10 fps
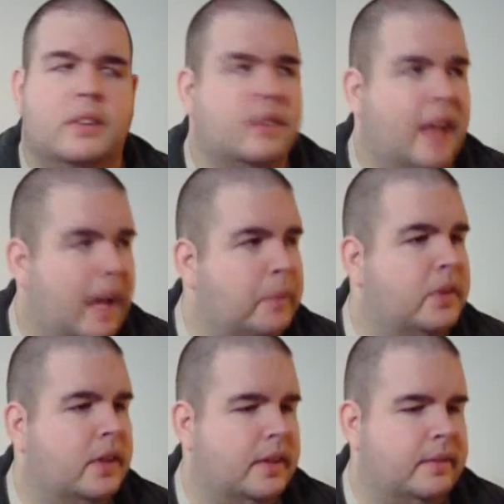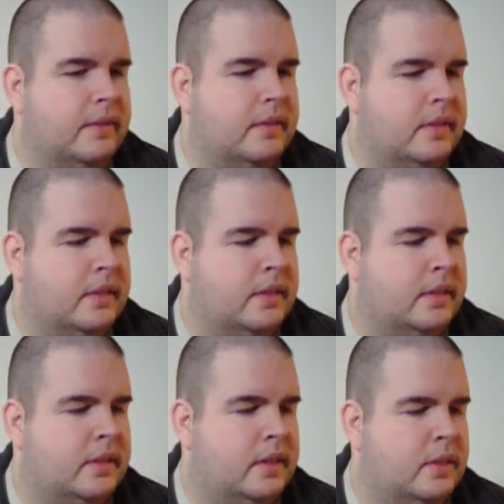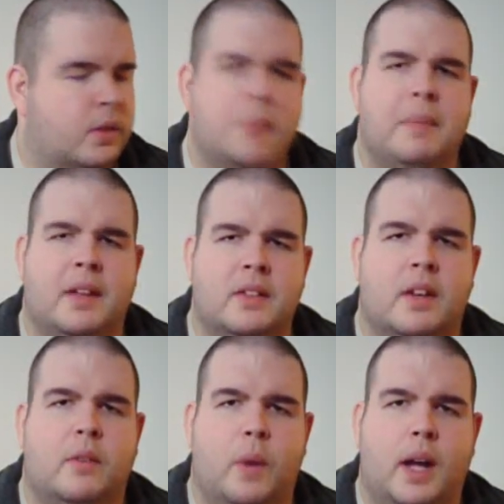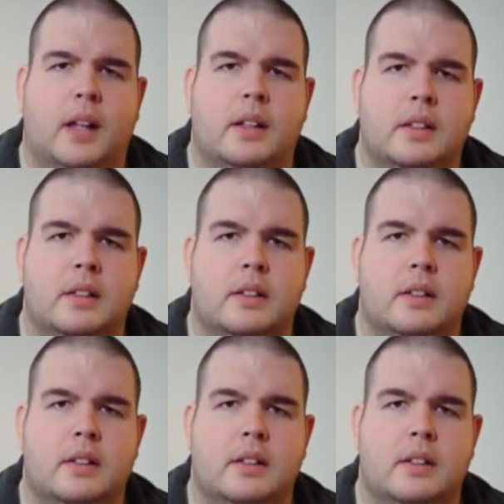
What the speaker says: it's time to treat myself well.